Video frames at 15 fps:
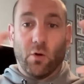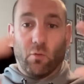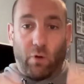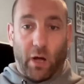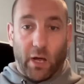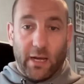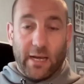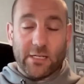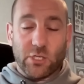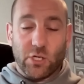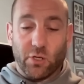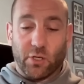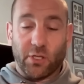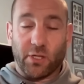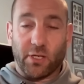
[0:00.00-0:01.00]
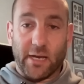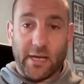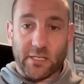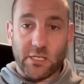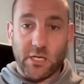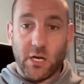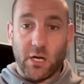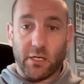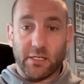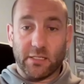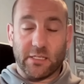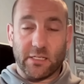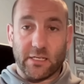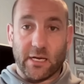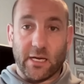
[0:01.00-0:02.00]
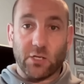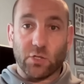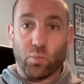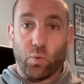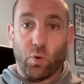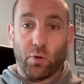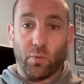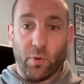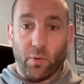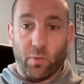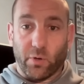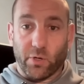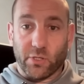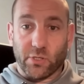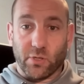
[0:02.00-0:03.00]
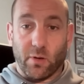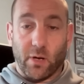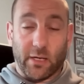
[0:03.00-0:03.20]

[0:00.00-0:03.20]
Right, let's look at the next 90 days. What do we want to do?